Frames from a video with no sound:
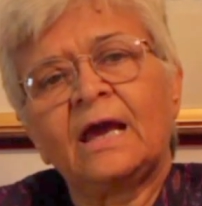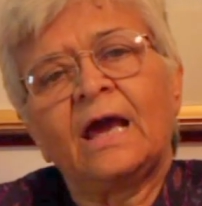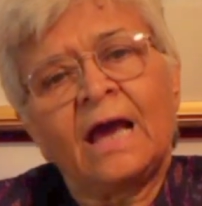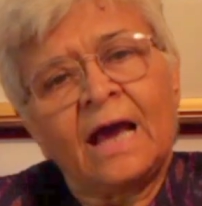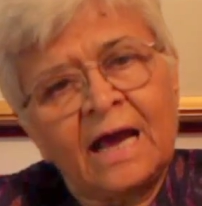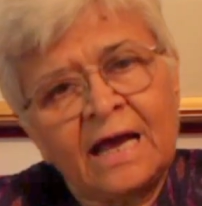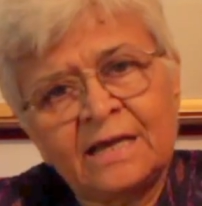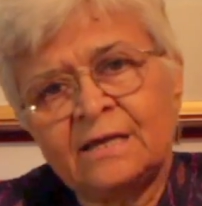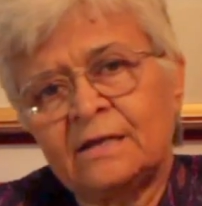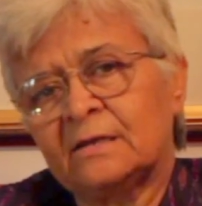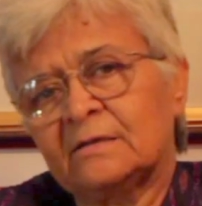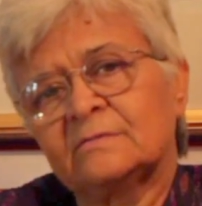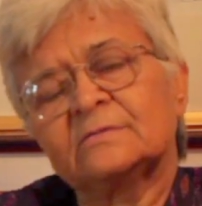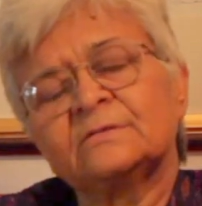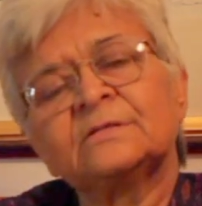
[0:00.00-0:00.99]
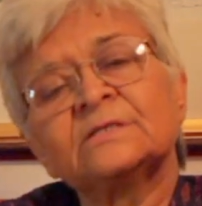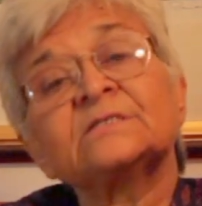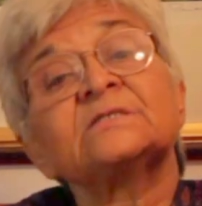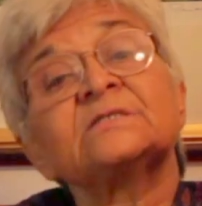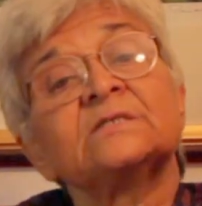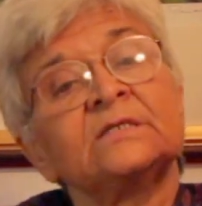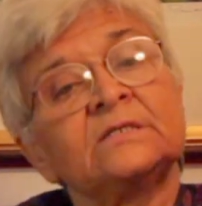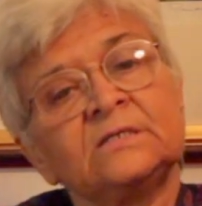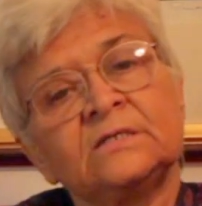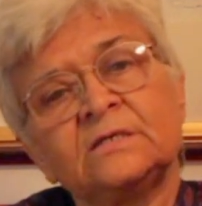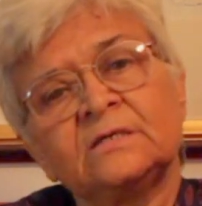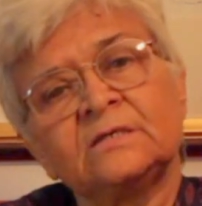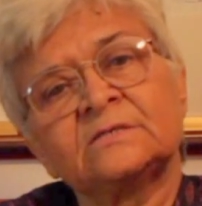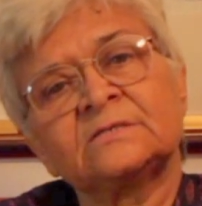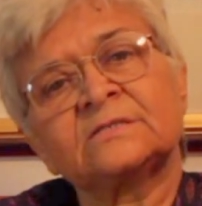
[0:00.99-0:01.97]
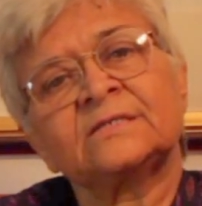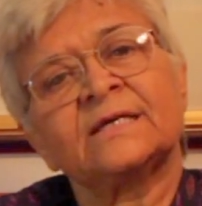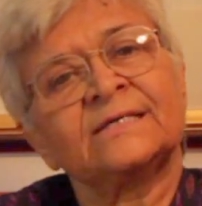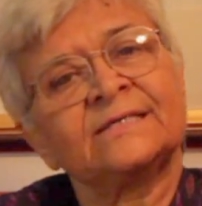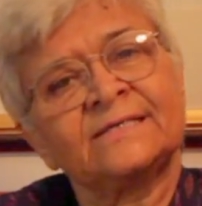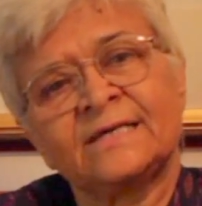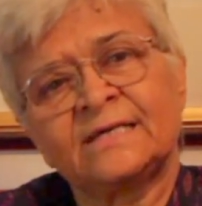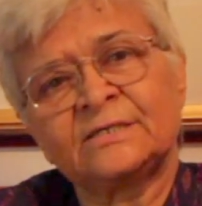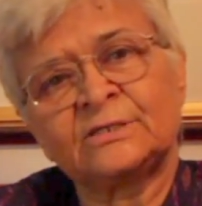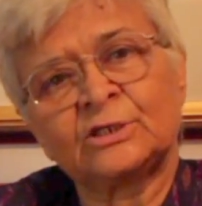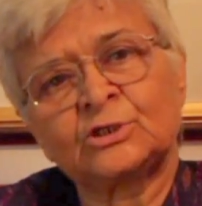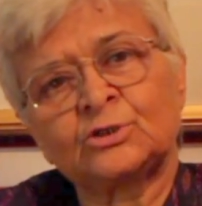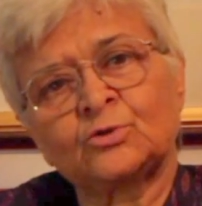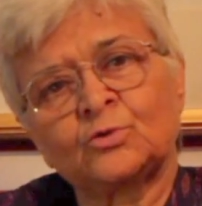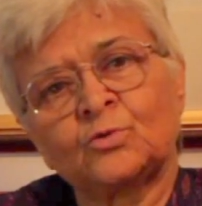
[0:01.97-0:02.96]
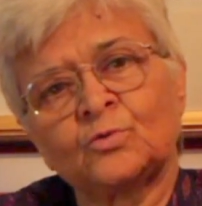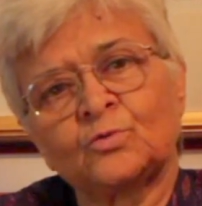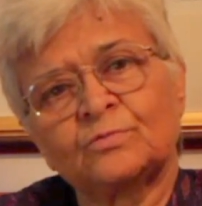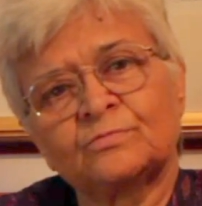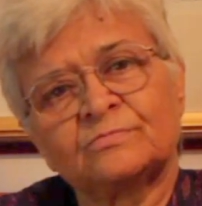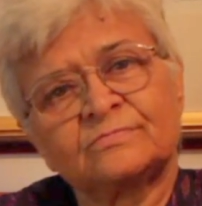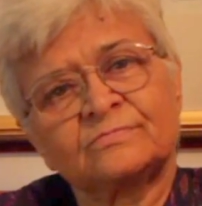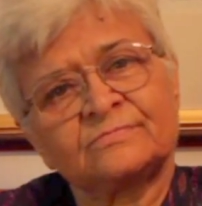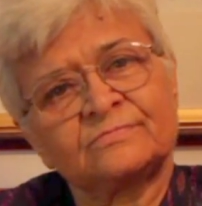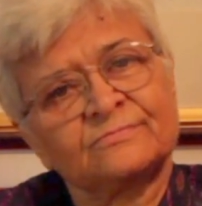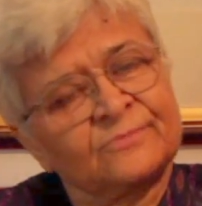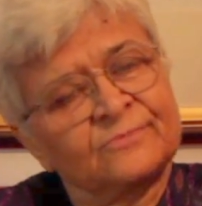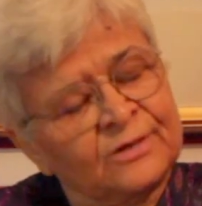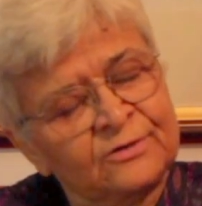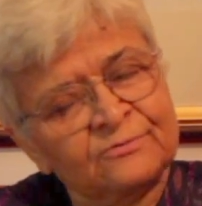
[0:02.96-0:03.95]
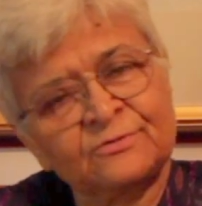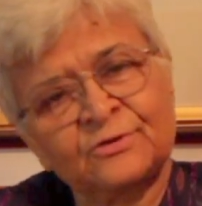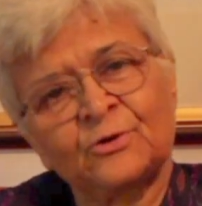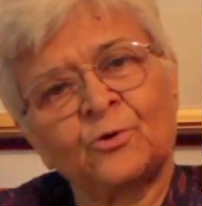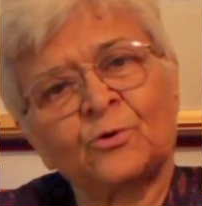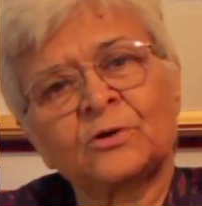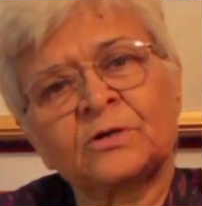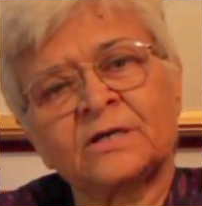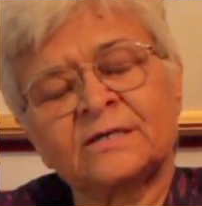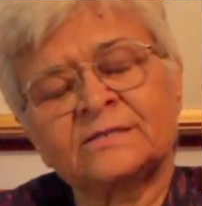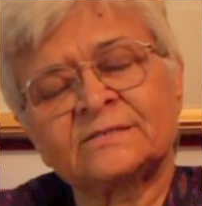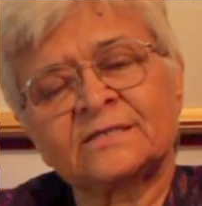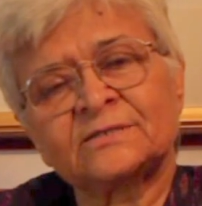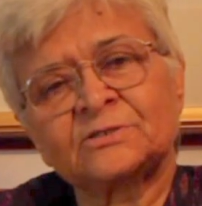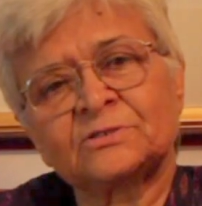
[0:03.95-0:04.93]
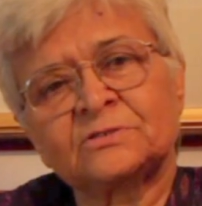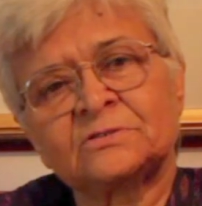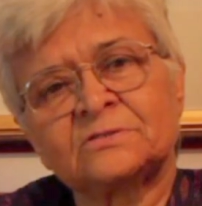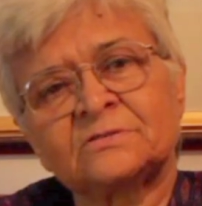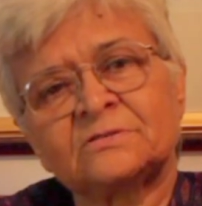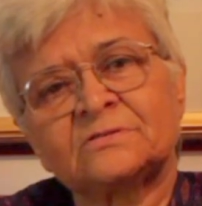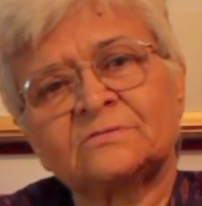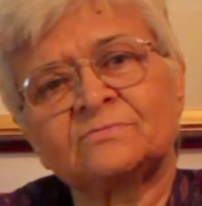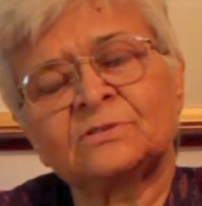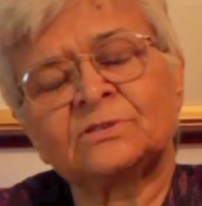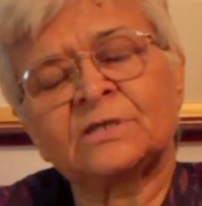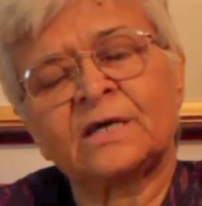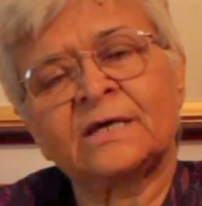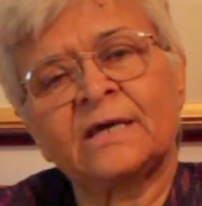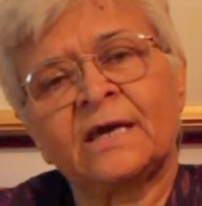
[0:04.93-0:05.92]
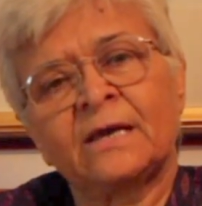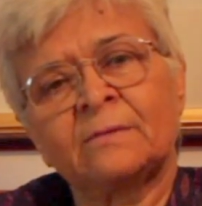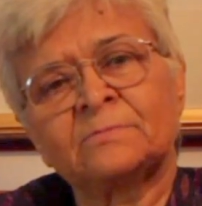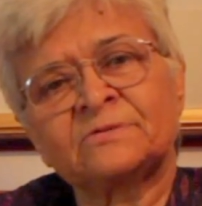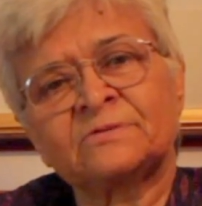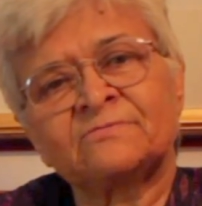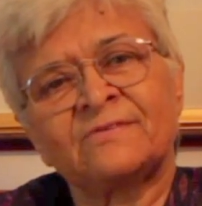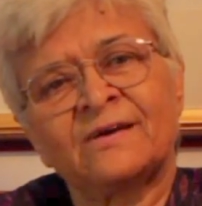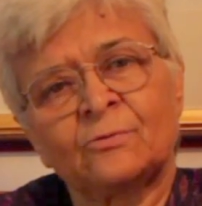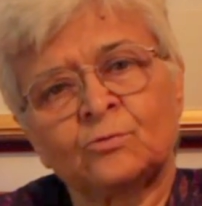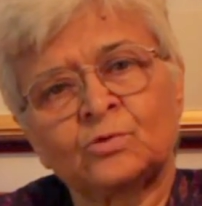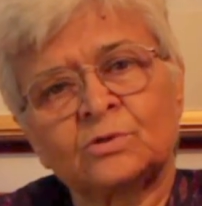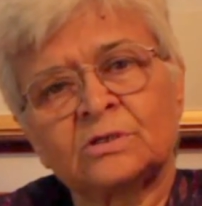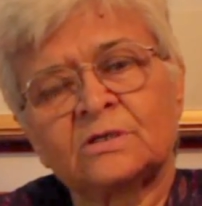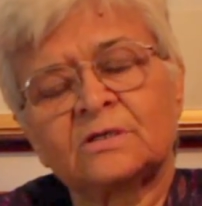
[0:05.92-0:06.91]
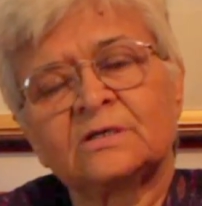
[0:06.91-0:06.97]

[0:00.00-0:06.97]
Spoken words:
And this CD is dedicated to one of the organizations which I helped found,